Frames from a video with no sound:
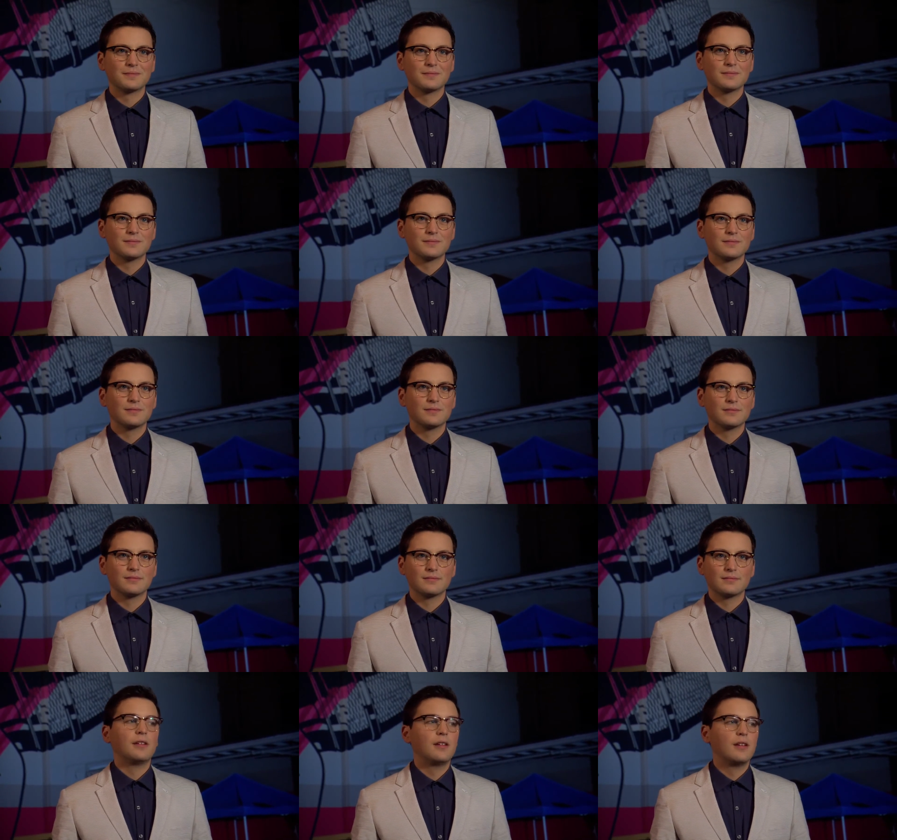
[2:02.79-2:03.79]

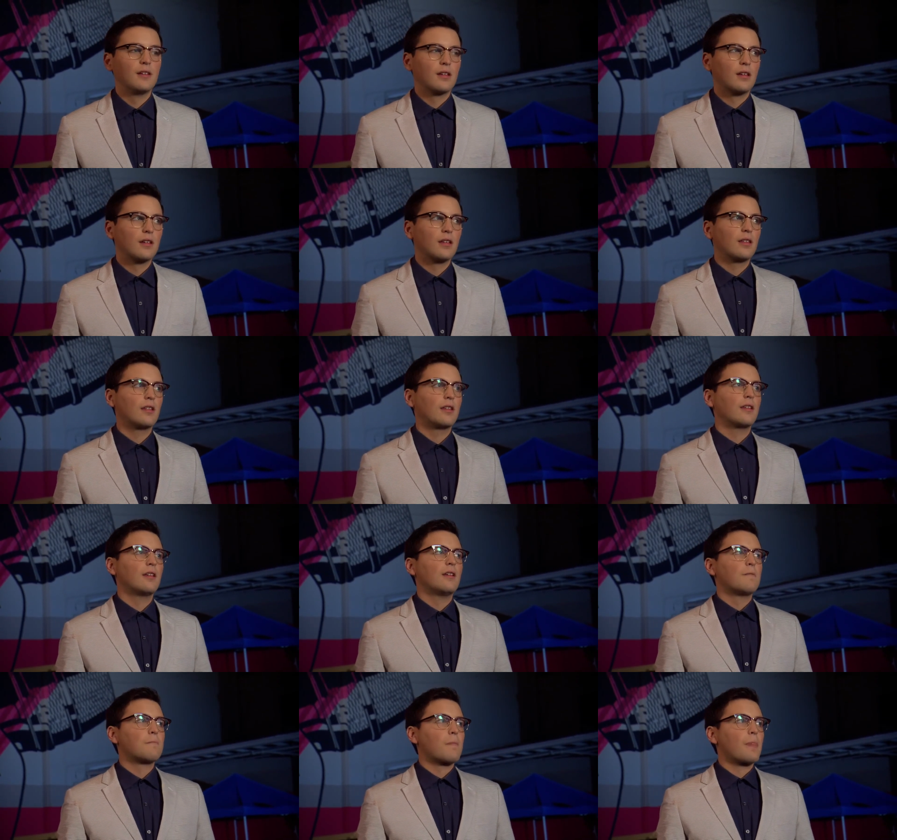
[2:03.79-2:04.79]

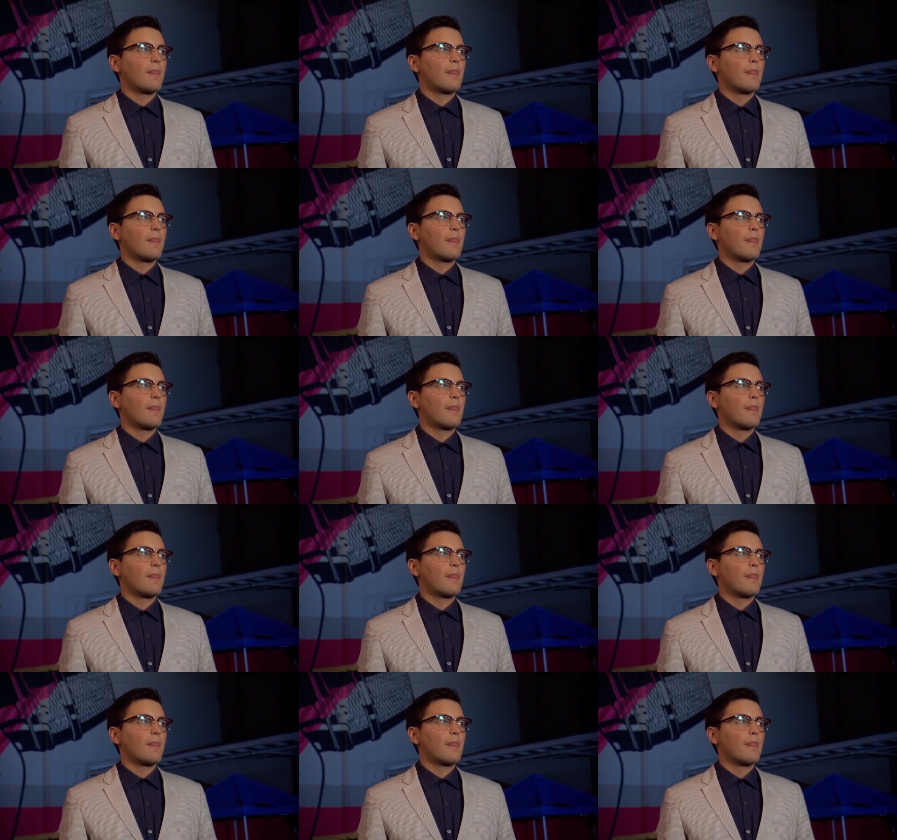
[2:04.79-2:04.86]
Nobody speaks.